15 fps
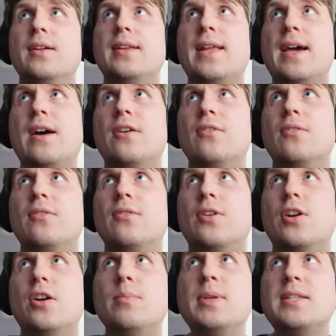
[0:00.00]
Now,
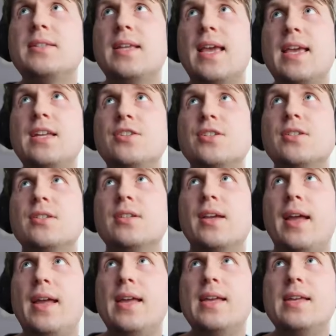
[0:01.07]
Hermes Agent
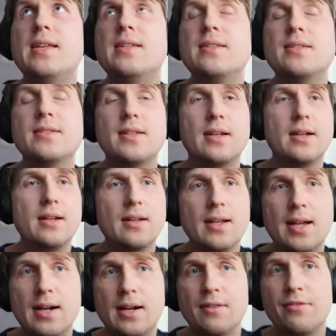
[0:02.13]
is
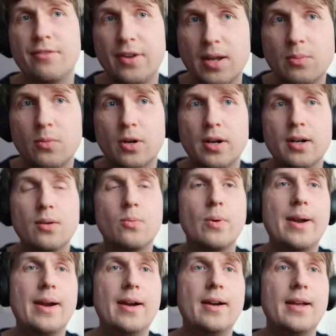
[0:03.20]
a framework
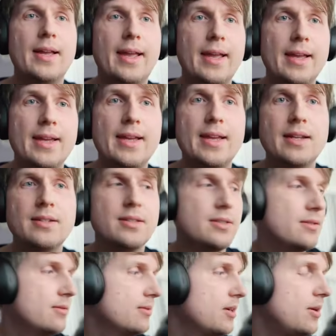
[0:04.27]
where
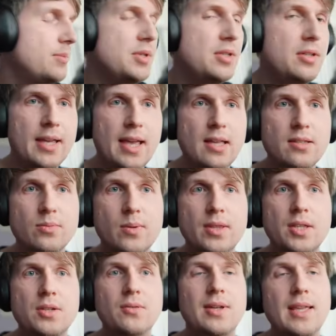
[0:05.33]
it communicates
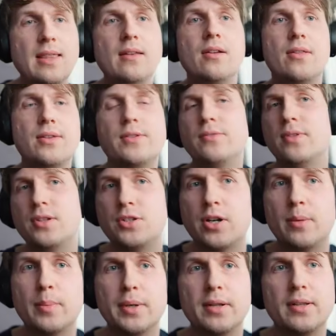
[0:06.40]
with you either through the
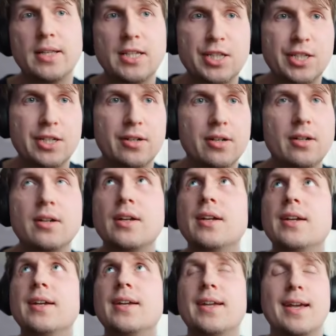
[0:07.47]
terminal here,
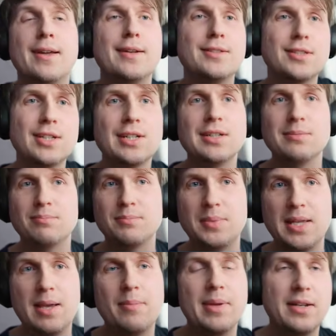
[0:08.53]
and it's going to
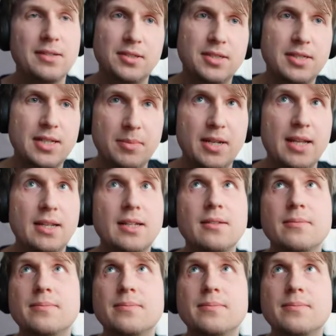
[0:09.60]
be a bit intimidating.